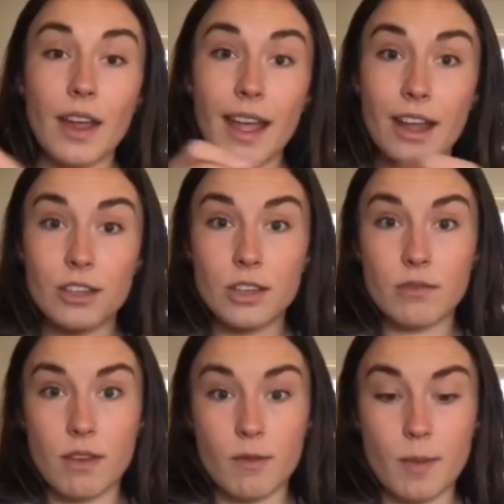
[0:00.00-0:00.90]
ancient
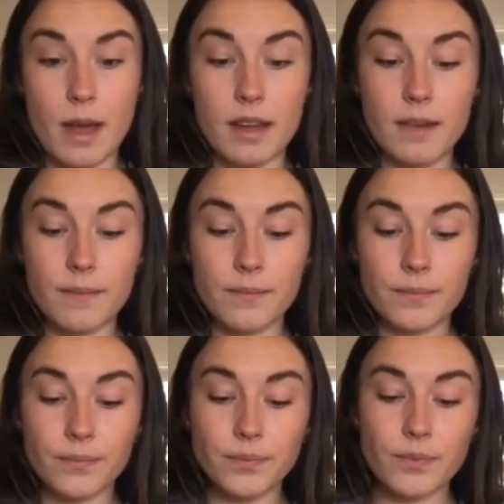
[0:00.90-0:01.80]
riverbed.
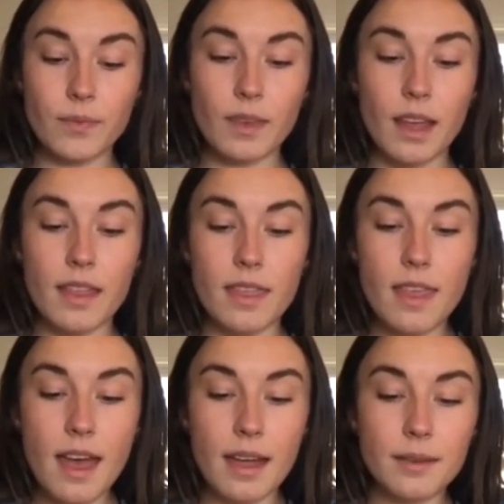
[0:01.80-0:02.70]
And
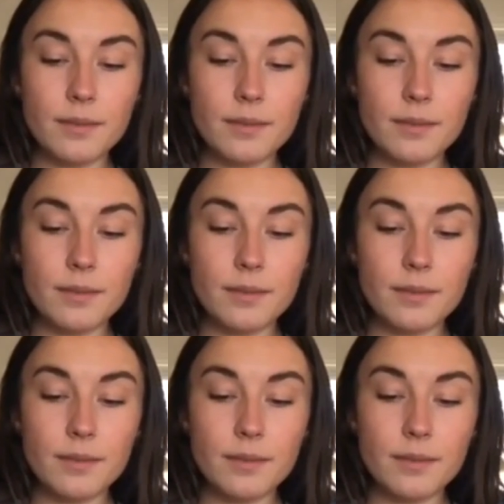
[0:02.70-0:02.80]
then,